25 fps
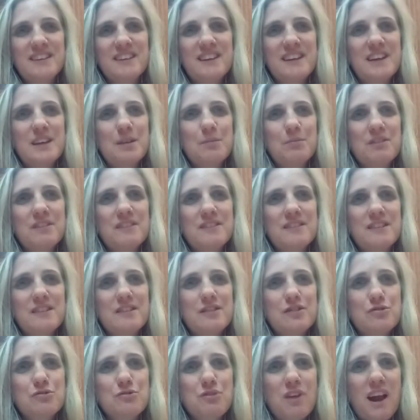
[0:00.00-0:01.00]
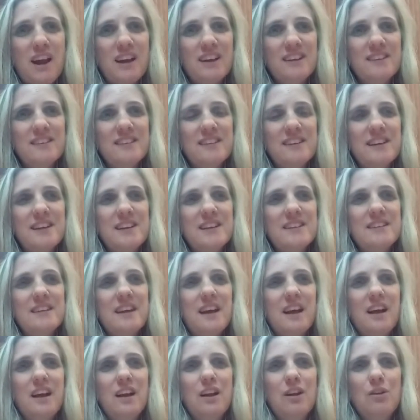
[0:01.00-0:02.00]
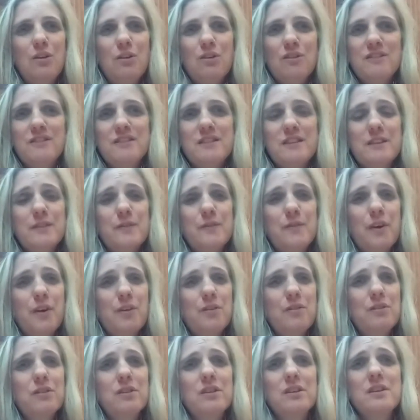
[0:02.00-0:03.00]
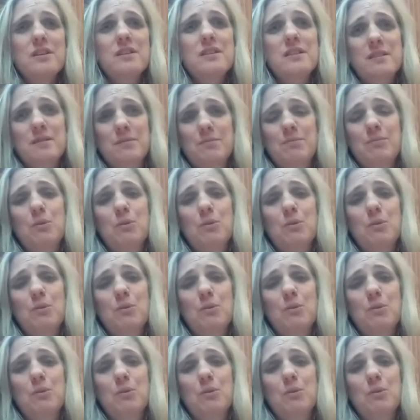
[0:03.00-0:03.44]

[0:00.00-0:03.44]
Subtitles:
He was distracted, lost his focus,